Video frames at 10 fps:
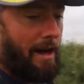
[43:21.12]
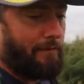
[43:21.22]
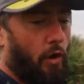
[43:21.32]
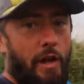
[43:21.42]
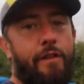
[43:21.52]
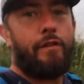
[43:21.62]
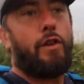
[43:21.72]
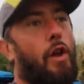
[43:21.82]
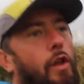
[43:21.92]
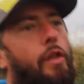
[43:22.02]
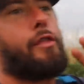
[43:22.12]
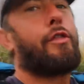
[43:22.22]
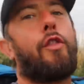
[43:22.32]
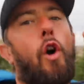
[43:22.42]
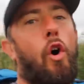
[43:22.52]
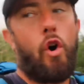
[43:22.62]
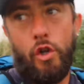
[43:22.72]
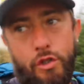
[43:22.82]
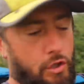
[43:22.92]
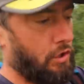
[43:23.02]
I've not even
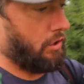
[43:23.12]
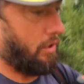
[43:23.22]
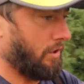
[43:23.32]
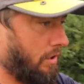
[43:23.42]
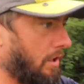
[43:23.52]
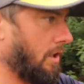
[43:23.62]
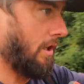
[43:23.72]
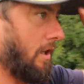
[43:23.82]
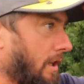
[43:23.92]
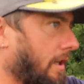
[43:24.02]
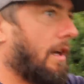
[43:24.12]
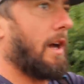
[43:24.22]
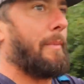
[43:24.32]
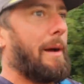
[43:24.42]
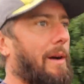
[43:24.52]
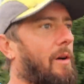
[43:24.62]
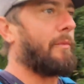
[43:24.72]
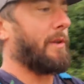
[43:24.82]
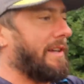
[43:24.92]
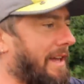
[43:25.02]
thought about how I'm gonna